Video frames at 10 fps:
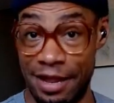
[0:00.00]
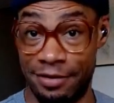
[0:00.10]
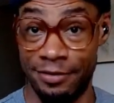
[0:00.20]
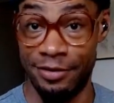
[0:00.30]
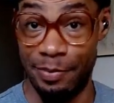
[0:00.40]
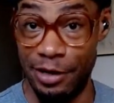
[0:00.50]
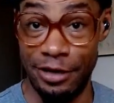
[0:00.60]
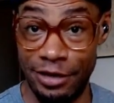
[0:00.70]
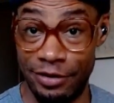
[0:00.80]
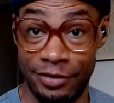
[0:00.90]
Spirit
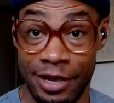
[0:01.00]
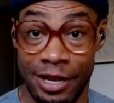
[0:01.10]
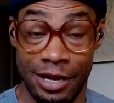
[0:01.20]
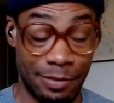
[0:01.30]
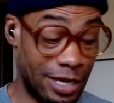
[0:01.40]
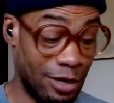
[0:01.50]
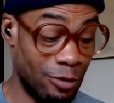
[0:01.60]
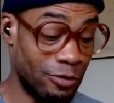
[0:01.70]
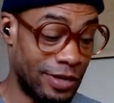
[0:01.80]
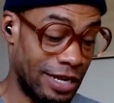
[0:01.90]
is. Let me get, who's
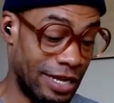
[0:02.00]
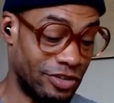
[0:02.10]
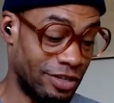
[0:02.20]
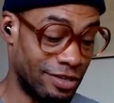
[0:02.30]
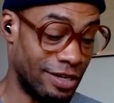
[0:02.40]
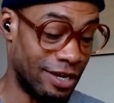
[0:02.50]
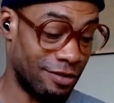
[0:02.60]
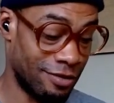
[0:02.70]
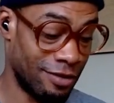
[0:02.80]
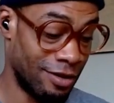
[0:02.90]
getting that shit today?
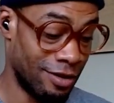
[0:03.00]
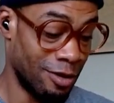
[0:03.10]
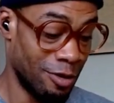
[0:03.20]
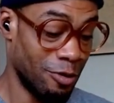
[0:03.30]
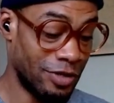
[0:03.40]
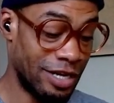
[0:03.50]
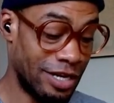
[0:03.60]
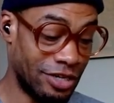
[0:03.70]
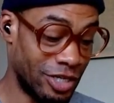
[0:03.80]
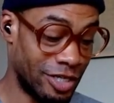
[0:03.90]
Who's getting that shit
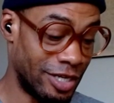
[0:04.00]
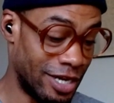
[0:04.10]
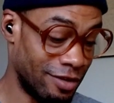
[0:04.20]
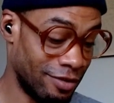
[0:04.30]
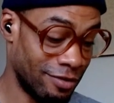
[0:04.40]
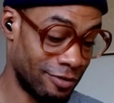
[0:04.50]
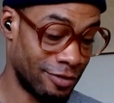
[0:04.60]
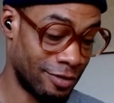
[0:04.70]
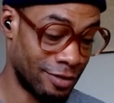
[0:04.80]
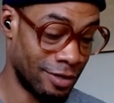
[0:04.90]

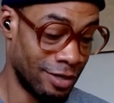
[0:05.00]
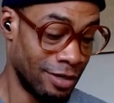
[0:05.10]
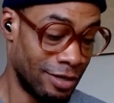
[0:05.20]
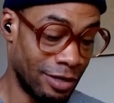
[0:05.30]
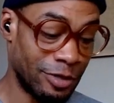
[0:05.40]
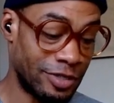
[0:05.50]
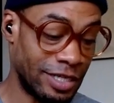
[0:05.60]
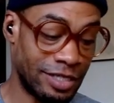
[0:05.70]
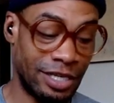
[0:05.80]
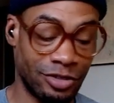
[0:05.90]
today? Number 16,
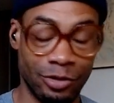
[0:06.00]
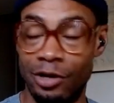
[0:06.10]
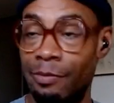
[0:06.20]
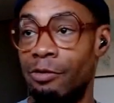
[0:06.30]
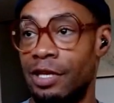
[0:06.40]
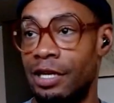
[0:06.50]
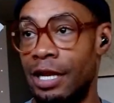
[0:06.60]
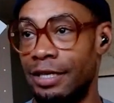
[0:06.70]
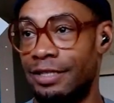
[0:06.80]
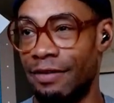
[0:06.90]
so it could be within the next
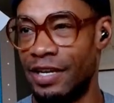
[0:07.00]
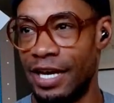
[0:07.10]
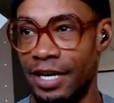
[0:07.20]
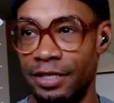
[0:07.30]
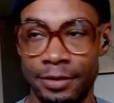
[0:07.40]
seven days.